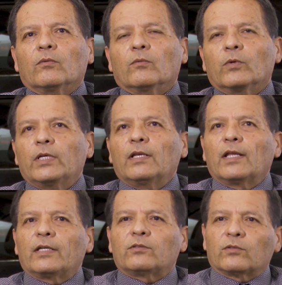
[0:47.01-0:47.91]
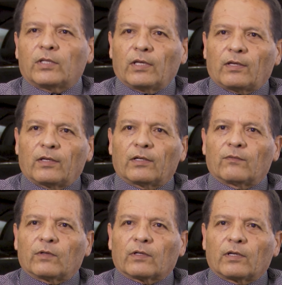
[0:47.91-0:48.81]
We like to take care
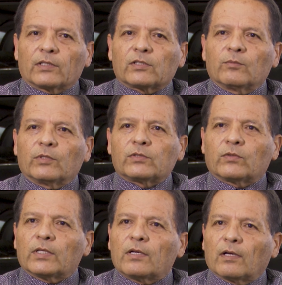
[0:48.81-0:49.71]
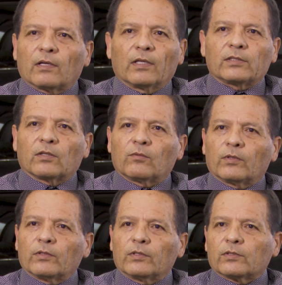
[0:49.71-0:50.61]
of our customers regardless of
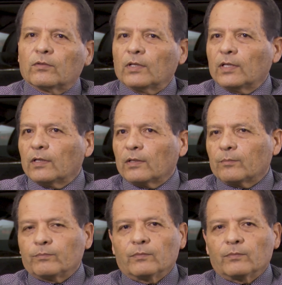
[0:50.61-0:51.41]
whether it's only a